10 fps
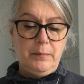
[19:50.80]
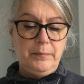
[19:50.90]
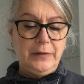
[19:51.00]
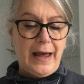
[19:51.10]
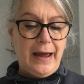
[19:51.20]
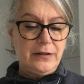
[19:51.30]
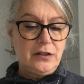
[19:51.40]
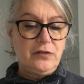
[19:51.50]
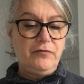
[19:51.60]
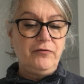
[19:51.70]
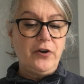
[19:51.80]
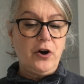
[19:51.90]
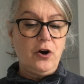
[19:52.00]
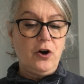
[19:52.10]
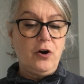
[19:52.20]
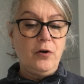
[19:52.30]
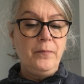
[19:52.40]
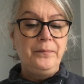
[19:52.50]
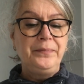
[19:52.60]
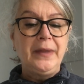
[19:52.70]
last fall,
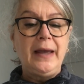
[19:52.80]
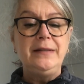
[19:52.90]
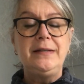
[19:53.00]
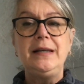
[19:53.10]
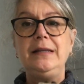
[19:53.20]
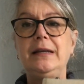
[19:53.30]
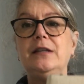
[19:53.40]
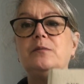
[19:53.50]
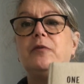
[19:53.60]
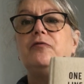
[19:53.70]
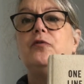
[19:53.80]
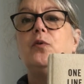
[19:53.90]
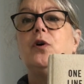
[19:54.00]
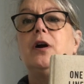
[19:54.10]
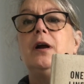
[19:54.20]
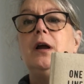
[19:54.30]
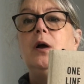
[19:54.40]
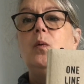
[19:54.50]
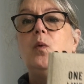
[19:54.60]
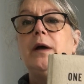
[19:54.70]
I'd seen these before,
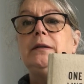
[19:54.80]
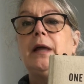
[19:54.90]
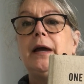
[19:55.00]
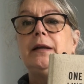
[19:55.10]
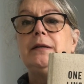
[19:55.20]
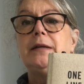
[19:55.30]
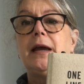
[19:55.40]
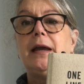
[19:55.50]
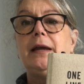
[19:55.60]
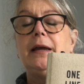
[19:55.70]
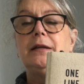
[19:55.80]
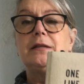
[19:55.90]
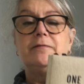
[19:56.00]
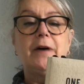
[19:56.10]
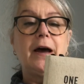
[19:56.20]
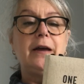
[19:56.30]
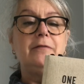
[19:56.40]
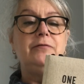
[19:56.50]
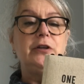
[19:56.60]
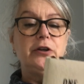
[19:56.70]
1 line a day, and it's a
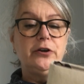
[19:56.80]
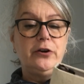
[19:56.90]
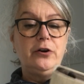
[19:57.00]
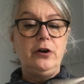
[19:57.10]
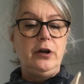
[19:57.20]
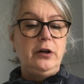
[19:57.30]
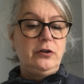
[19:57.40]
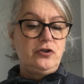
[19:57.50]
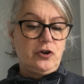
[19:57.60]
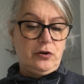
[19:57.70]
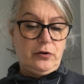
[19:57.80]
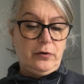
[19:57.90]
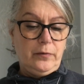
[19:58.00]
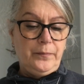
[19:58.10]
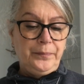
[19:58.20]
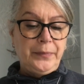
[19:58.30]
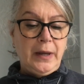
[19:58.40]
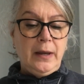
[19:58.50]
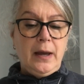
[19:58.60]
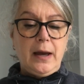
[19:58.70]
5-year journal.
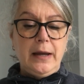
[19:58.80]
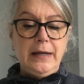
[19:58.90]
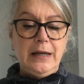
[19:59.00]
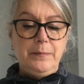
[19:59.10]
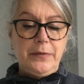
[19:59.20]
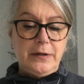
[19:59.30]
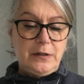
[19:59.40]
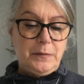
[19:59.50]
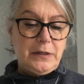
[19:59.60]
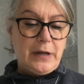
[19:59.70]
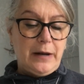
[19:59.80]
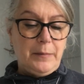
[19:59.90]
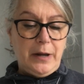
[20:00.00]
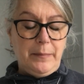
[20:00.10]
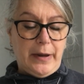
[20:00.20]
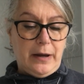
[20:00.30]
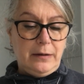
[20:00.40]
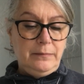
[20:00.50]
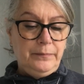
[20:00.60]
I keep this beside my bed,